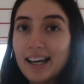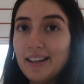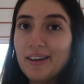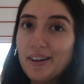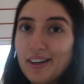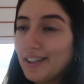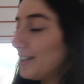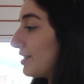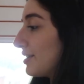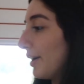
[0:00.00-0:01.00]
Hello,
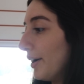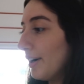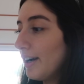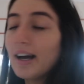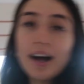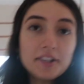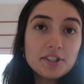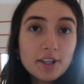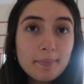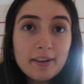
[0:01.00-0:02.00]
so I
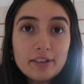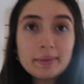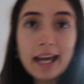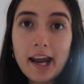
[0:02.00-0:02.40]
just got back from